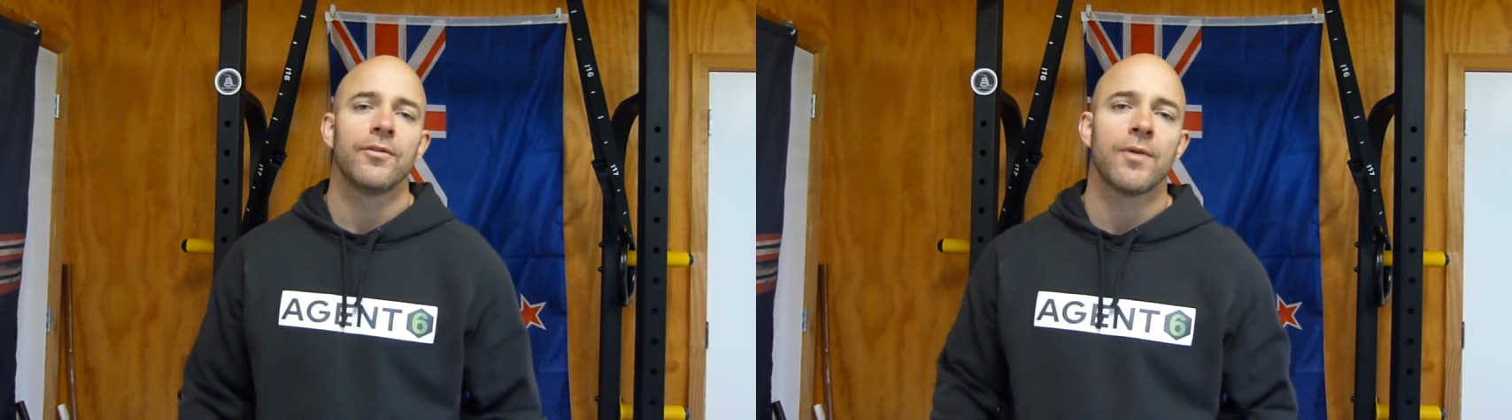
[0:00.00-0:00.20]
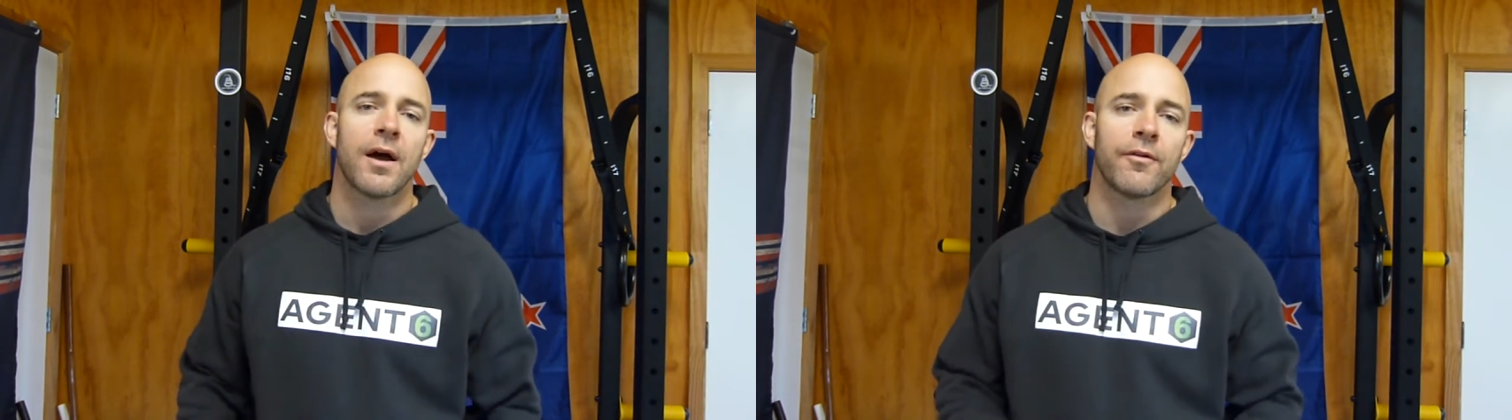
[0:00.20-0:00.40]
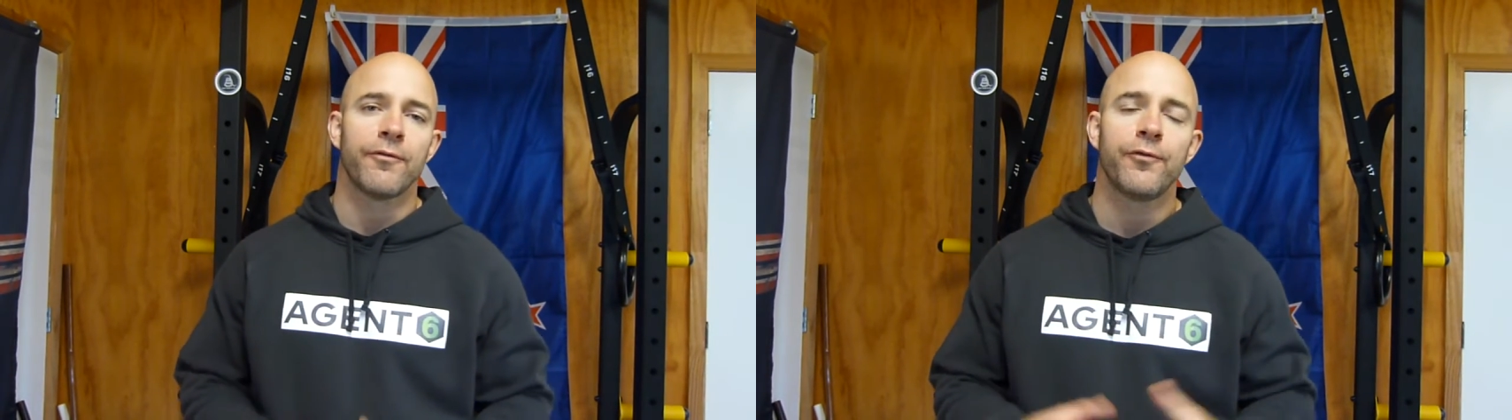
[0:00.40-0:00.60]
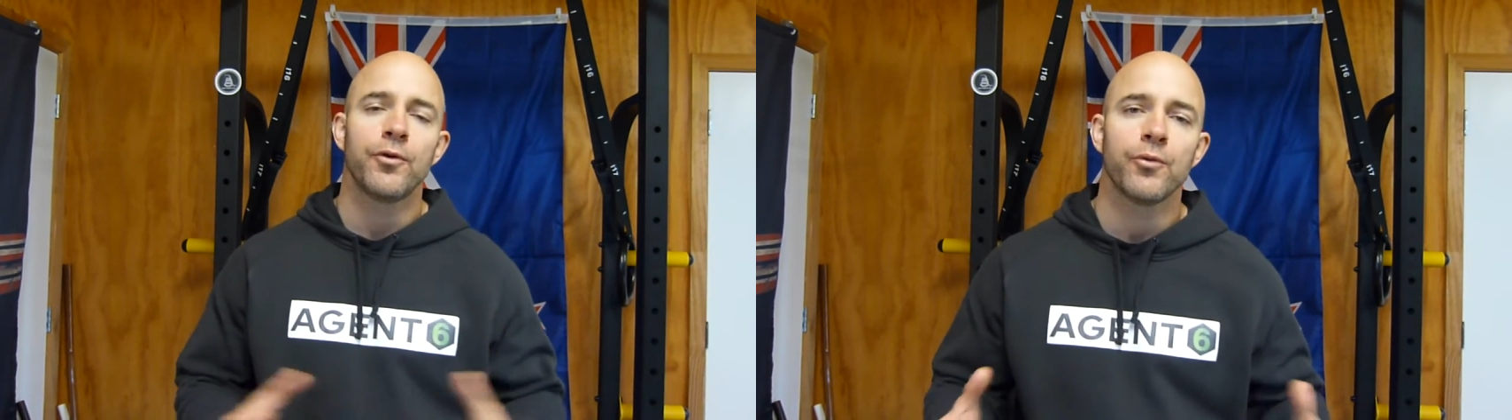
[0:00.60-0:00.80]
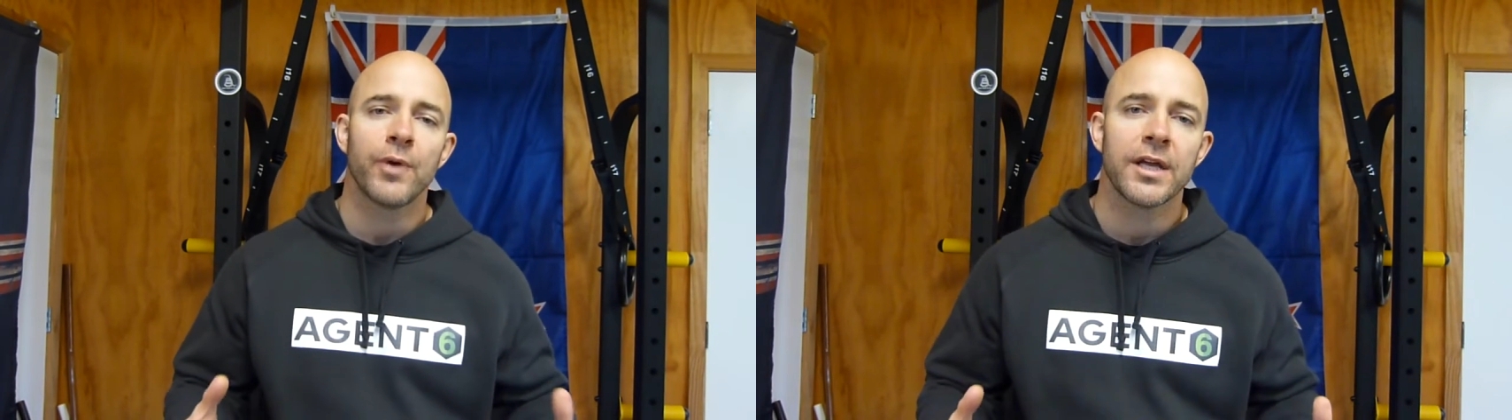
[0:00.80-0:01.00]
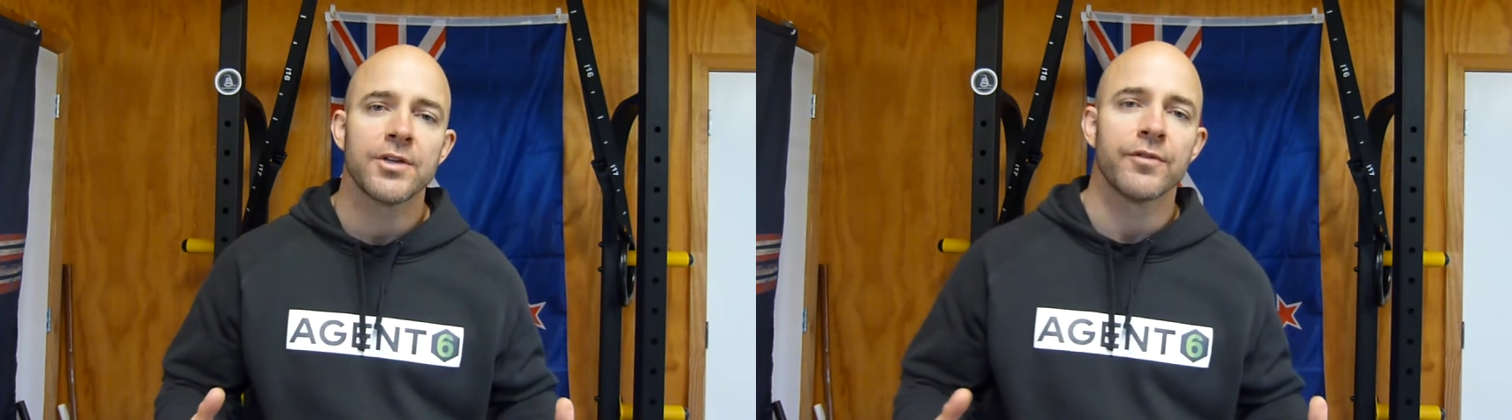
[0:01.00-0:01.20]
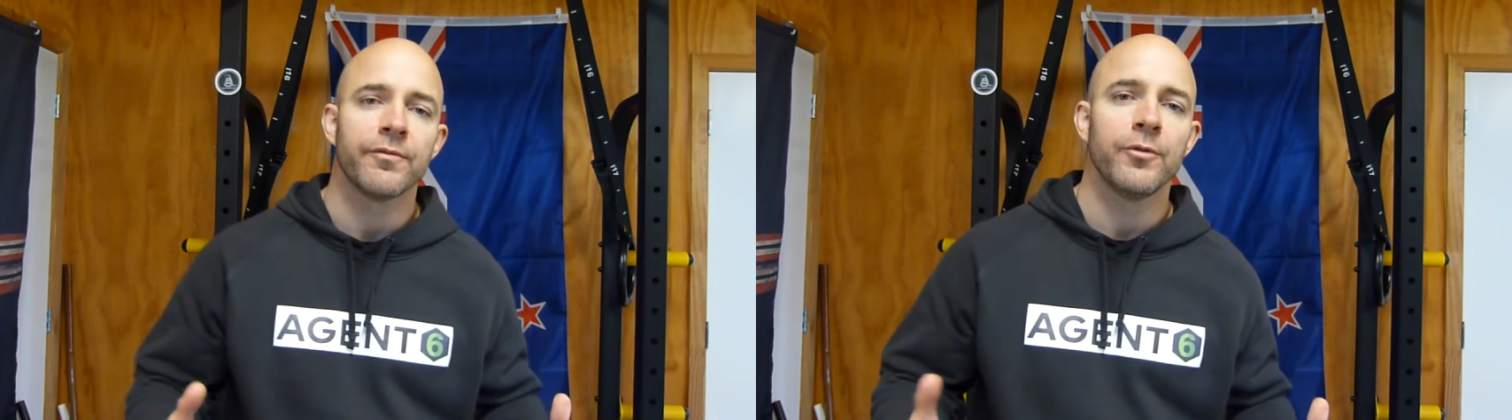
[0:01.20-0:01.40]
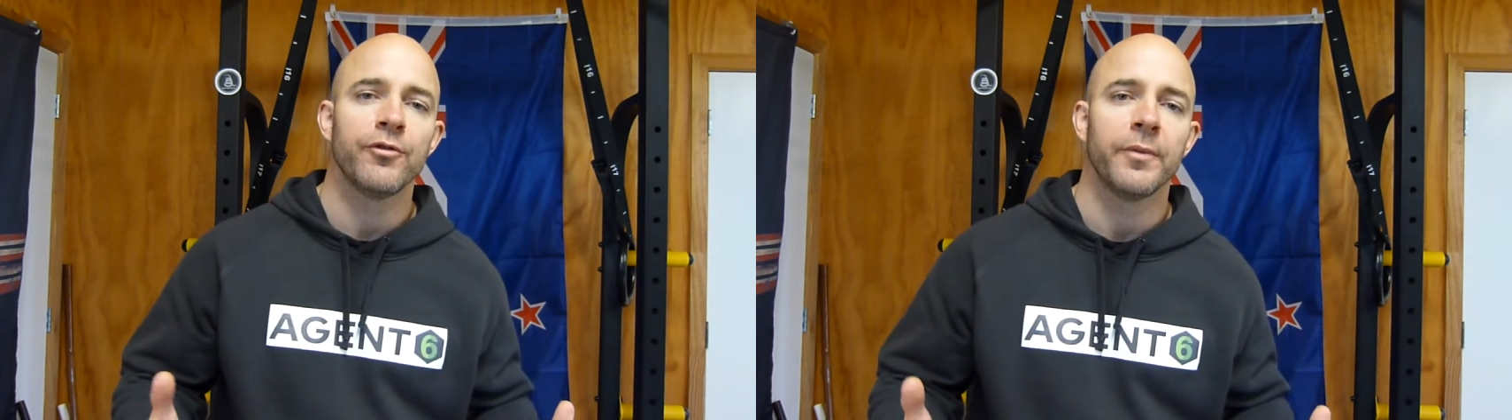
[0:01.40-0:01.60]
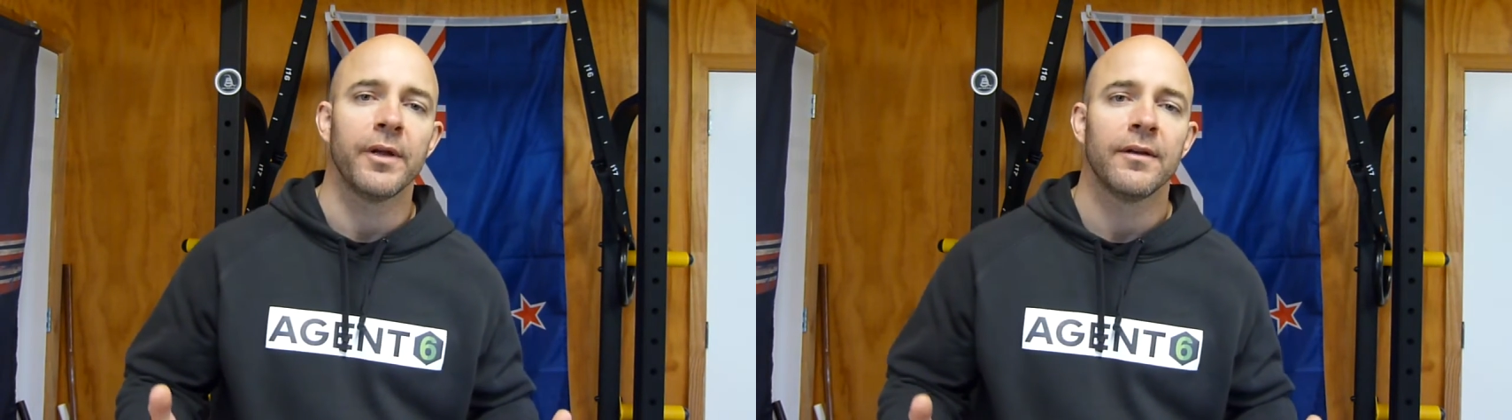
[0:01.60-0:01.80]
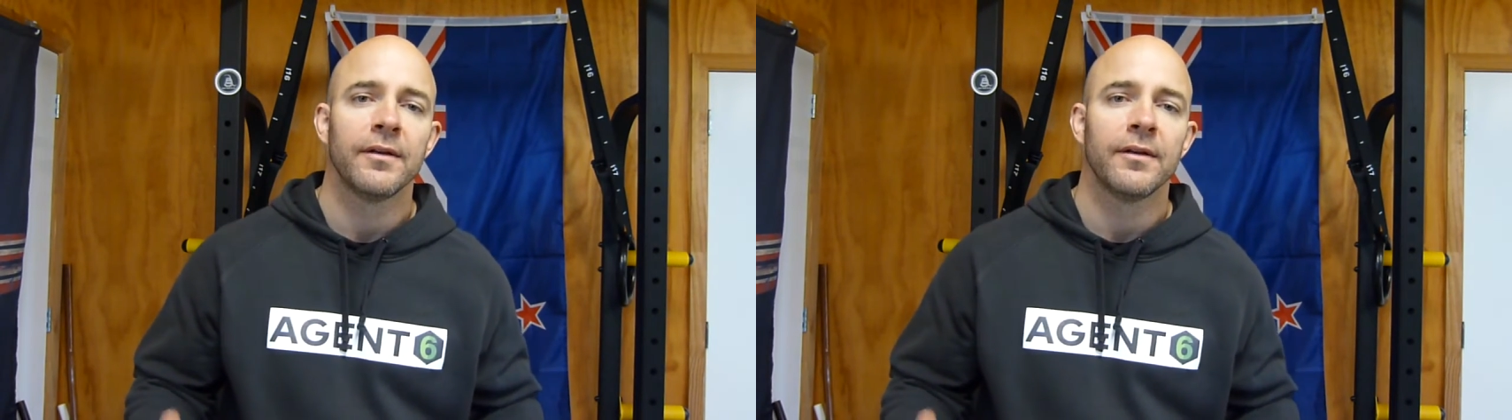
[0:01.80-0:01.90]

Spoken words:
throughout a full range of movement.